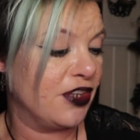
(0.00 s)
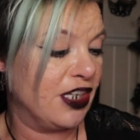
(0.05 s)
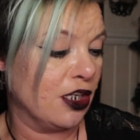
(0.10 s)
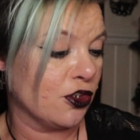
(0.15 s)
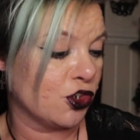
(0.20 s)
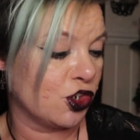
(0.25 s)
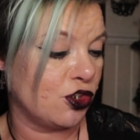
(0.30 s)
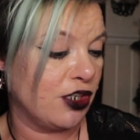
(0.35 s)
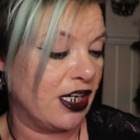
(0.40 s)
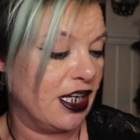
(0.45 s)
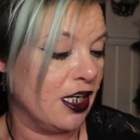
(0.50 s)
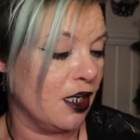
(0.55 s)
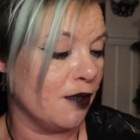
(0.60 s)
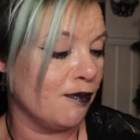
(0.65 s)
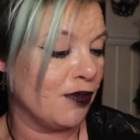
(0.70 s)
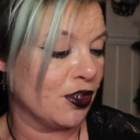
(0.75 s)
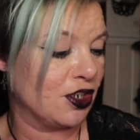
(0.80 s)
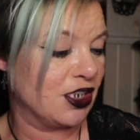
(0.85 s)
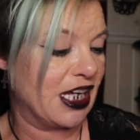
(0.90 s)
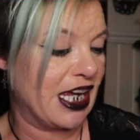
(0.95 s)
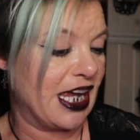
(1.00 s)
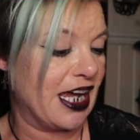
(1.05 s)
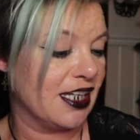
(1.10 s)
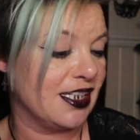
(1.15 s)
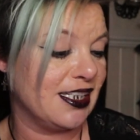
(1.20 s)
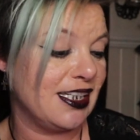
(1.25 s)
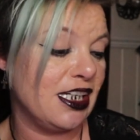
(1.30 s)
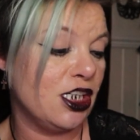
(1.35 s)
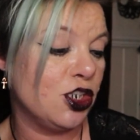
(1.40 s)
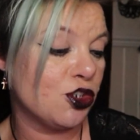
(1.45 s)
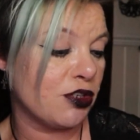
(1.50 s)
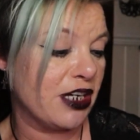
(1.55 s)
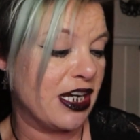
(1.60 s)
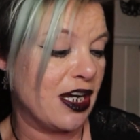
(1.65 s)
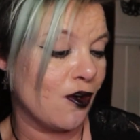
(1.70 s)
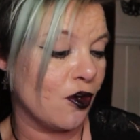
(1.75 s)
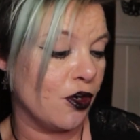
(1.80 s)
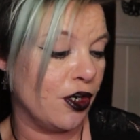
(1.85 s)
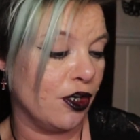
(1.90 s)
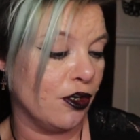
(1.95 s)
the Australian Body Care Tea
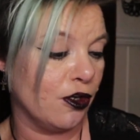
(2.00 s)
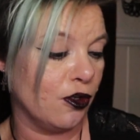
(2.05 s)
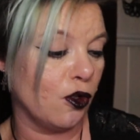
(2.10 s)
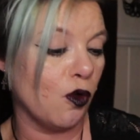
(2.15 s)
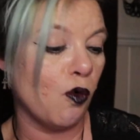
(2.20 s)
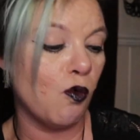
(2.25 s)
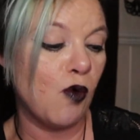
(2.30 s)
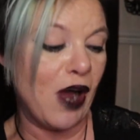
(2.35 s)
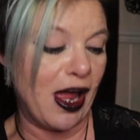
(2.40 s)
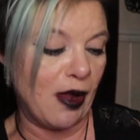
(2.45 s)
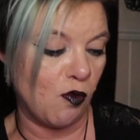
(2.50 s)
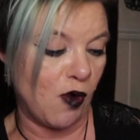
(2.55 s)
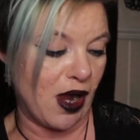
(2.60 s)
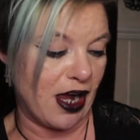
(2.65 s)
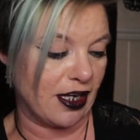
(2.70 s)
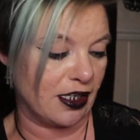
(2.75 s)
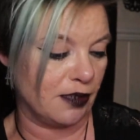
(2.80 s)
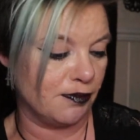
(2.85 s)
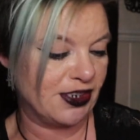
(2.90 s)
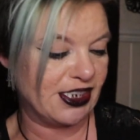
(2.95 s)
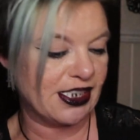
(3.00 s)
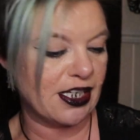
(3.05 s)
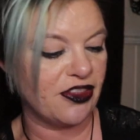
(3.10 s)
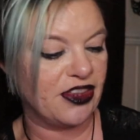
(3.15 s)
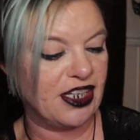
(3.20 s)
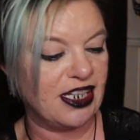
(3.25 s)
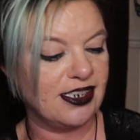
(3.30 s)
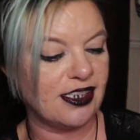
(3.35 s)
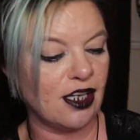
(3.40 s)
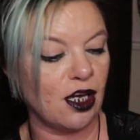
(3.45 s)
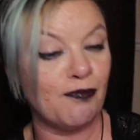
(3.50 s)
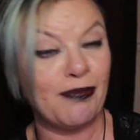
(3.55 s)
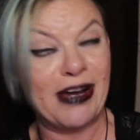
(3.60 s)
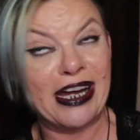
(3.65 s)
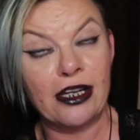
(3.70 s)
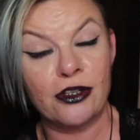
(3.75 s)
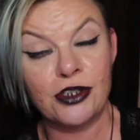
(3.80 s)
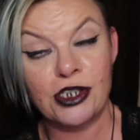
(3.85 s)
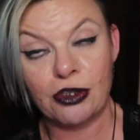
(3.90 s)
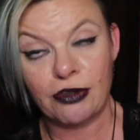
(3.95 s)
Tree Oil Wet Wipes. These are
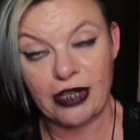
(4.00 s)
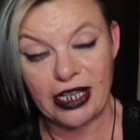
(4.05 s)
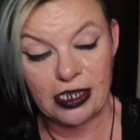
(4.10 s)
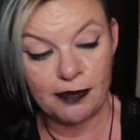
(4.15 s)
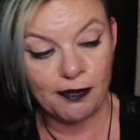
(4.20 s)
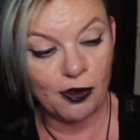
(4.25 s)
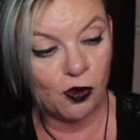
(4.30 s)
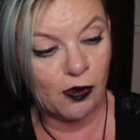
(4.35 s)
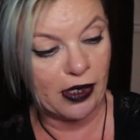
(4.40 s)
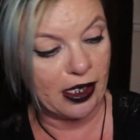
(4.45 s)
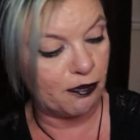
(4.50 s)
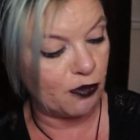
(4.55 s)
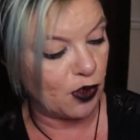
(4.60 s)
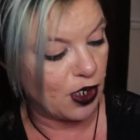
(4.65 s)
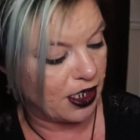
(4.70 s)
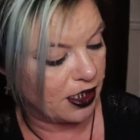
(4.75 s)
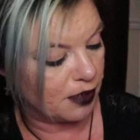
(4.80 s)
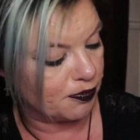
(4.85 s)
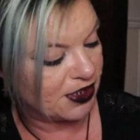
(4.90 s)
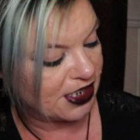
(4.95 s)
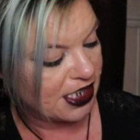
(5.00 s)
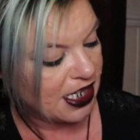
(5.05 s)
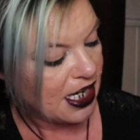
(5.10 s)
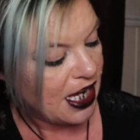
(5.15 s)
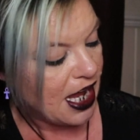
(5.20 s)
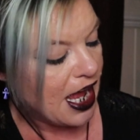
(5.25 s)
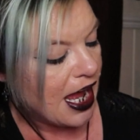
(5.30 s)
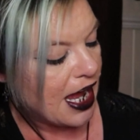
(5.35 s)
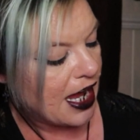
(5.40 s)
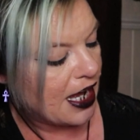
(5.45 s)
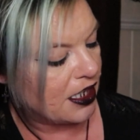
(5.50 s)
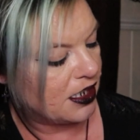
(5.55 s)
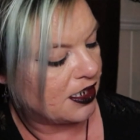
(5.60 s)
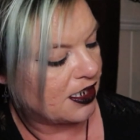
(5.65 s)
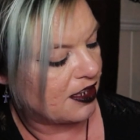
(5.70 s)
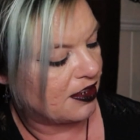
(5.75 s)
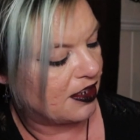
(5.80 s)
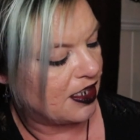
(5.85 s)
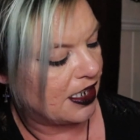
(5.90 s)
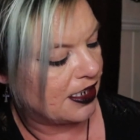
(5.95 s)
biodegradable wet wipes,
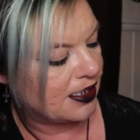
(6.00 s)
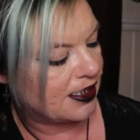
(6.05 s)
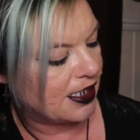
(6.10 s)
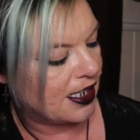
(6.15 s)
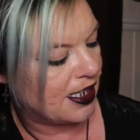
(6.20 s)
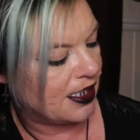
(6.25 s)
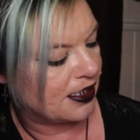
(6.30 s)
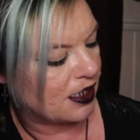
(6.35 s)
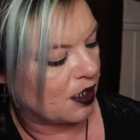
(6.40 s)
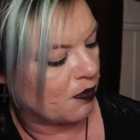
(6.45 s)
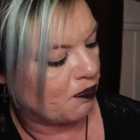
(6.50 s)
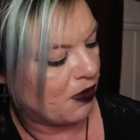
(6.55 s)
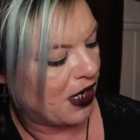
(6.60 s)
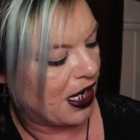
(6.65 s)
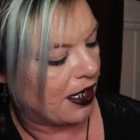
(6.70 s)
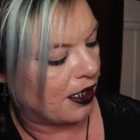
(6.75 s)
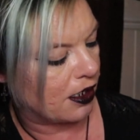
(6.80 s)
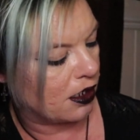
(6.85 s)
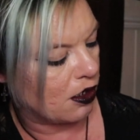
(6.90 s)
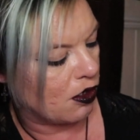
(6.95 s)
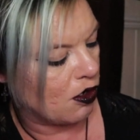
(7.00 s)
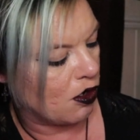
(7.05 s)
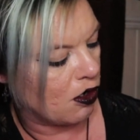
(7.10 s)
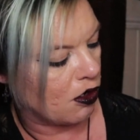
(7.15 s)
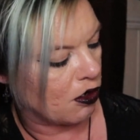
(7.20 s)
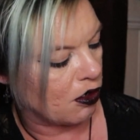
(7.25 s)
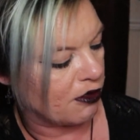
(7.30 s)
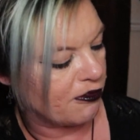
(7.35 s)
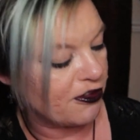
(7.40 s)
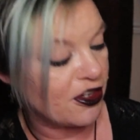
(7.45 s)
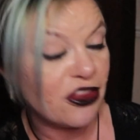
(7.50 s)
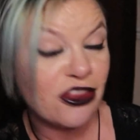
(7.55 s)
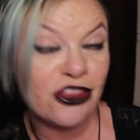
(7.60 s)
and this is a pack of